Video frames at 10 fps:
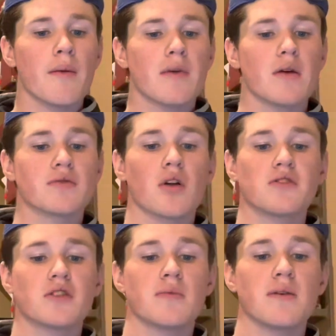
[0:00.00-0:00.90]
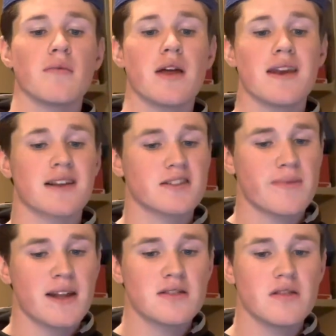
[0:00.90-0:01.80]
It was also to be
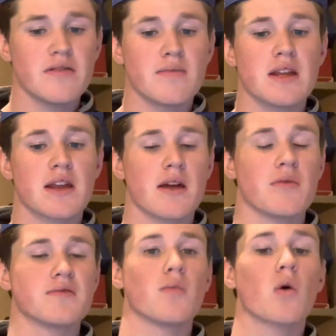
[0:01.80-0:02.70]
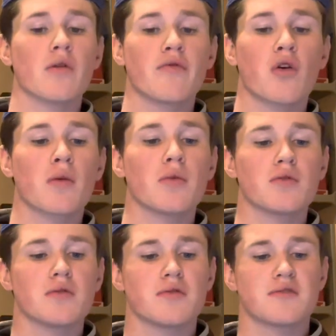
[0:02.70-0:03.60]
inexpensive, meaning it was more
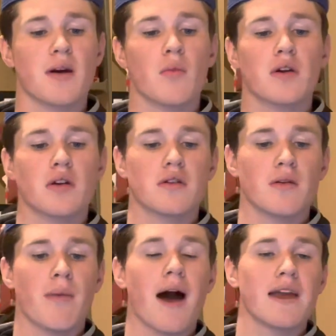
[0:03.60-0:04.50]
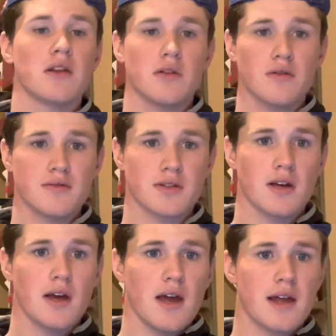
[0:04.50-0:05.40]
affordable to someone to buy and use,
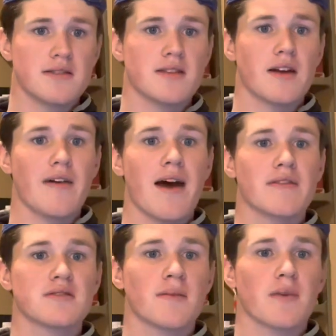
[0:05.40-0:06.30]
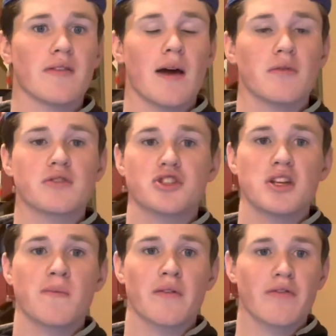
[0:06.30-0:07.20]
instead of having something that was
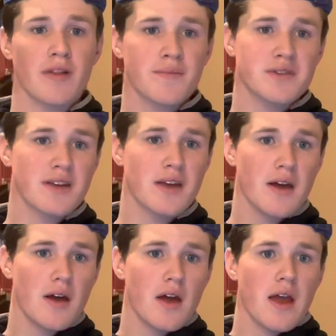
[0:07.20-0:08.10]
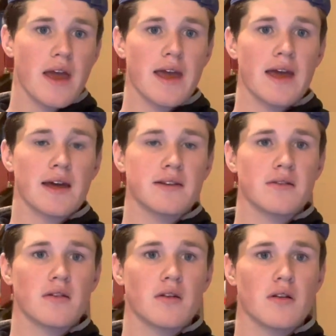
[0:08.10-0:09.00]
cheap and flimsy
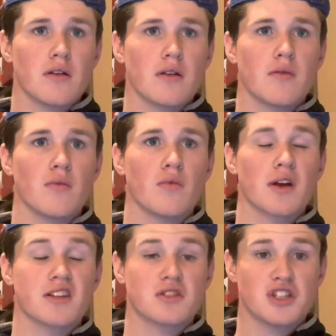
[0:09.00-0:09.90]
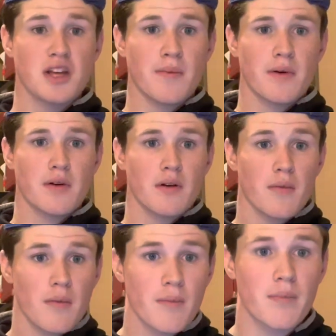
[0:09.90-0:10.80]
and cheap
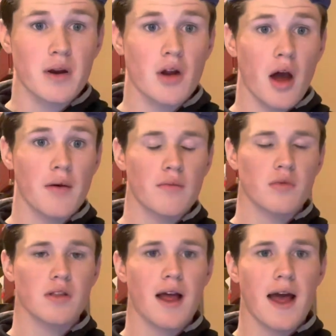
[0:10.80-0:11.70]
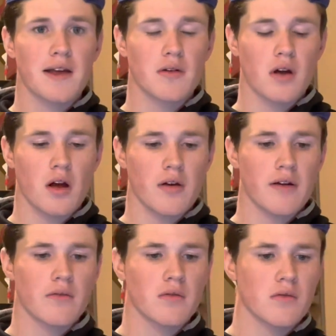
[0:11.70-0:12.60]
but not
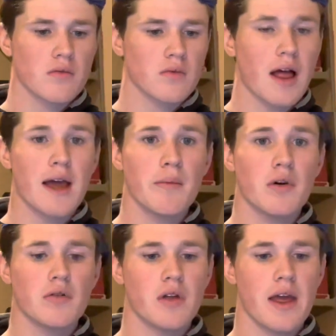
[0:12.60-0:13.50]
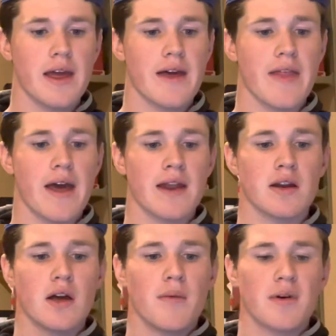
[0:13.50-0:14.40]
reliable,
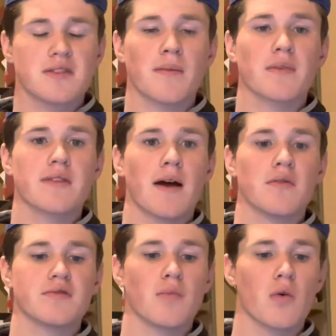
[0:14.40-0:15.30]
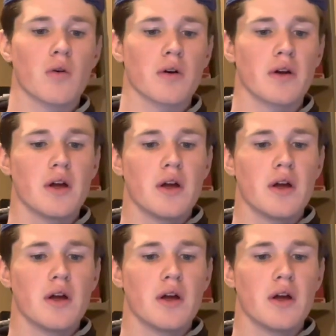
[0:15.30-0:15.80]
but something that was more